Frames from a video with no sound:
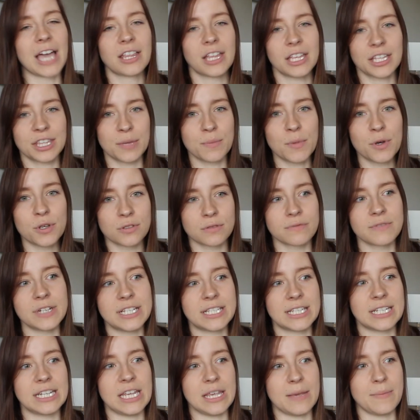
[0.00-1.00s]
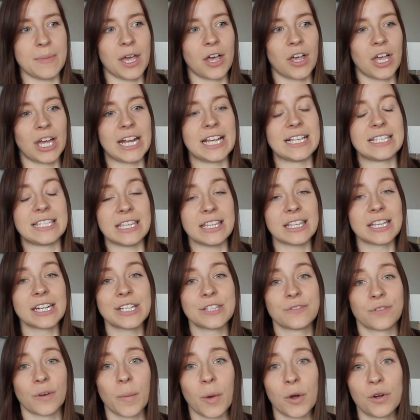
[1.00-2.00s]
click the most recent email and I see that
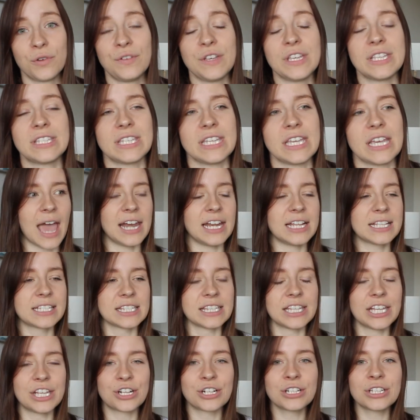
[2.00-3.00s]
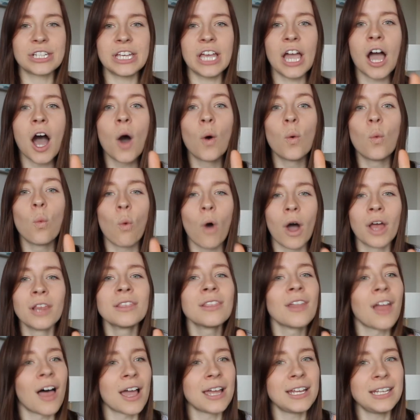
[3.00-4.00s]
it's from OVC, and it's literally a
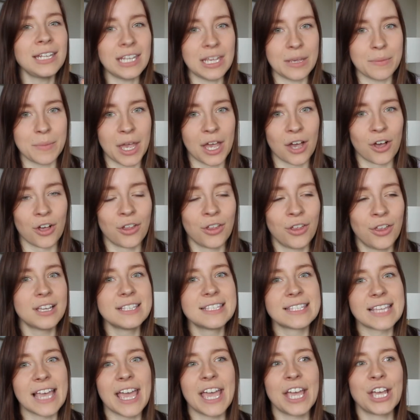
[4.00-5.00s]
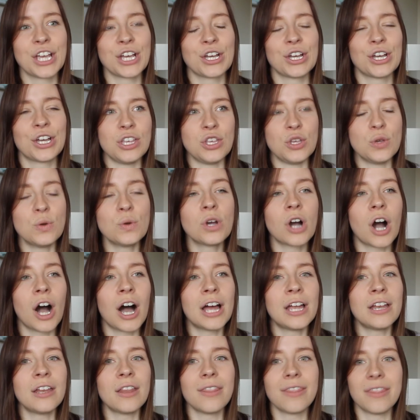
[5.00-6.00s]
one-line email saying, you
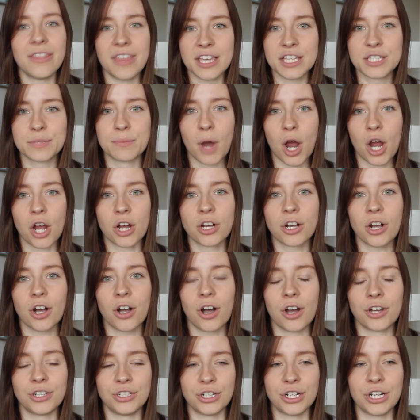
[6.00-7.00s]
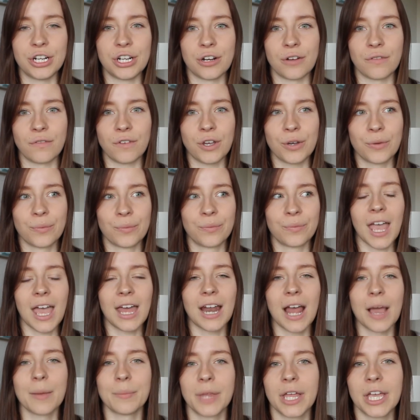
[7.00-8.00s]
got this mark on your interview.
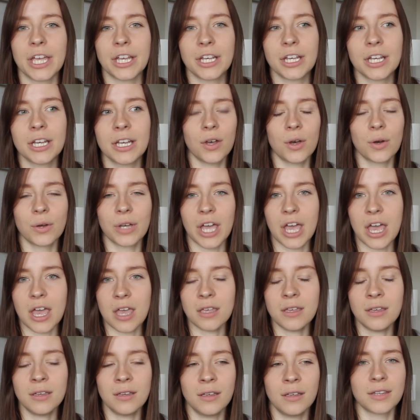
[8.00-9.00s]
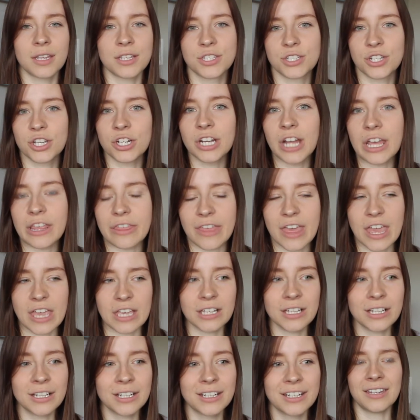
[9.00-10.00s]
And I'm like, okay, that's good, I
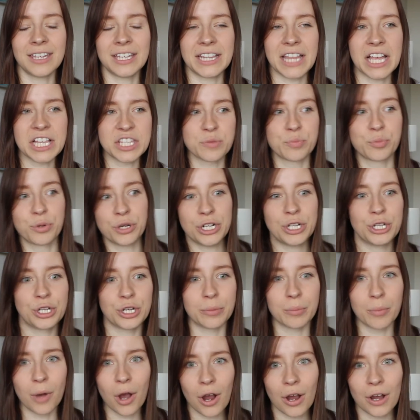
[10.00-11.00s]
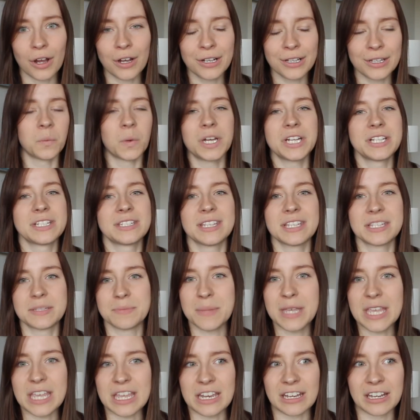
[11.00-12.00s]
think. Like, that's a pretty good mark. What does this
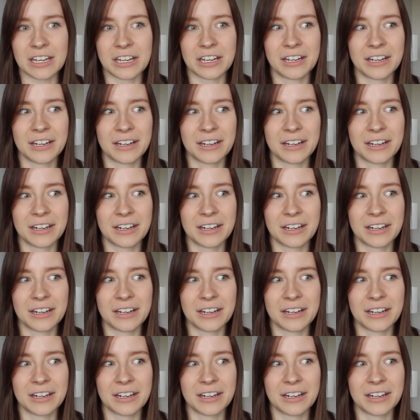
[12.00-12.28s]
mean?